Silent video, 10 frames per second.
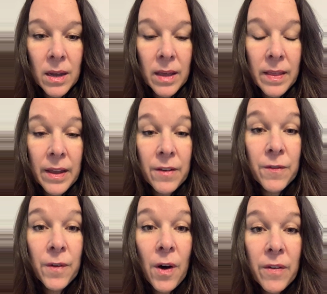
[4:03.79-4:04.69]
that
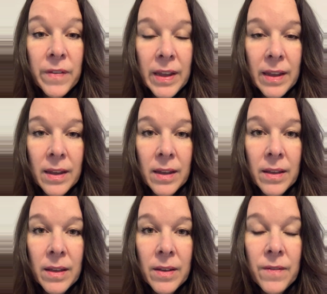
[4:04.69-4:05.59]
evolving
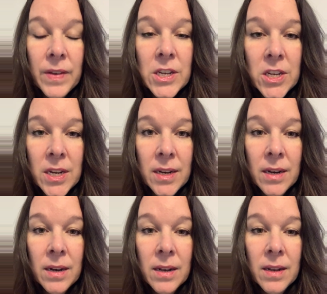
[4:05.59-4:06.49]
vision
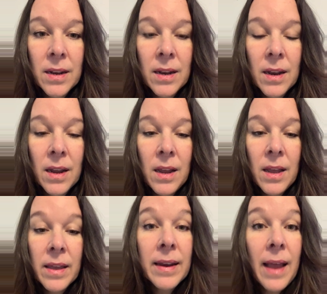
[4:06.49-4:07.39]

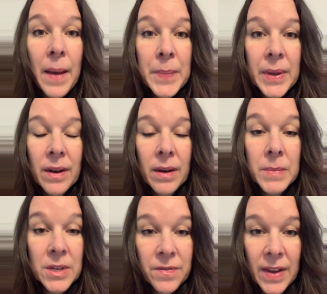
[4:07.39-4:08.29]
can happen
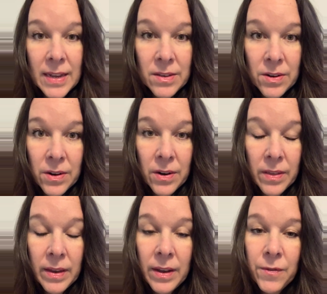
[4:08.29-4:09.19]
much faster
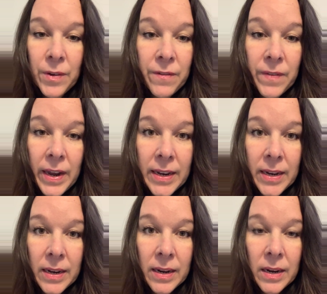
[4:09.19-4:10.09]
than if we fight
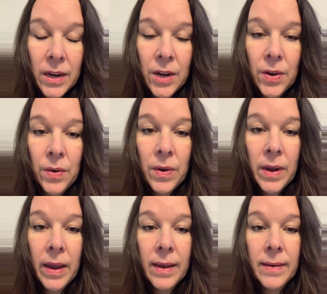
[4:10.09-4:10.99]
it,
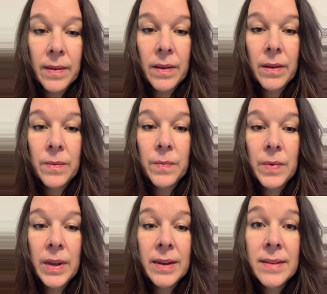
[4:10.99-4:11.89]
and it
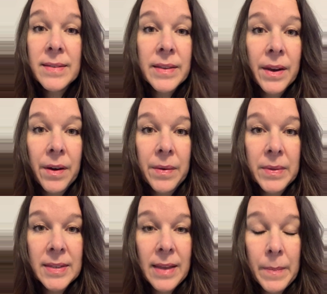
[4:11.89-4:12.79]
is scary when
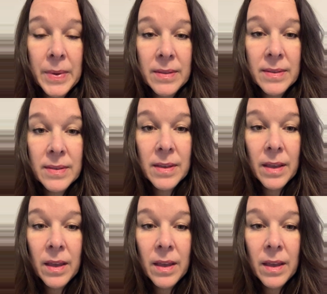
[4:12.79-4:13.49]
this happens.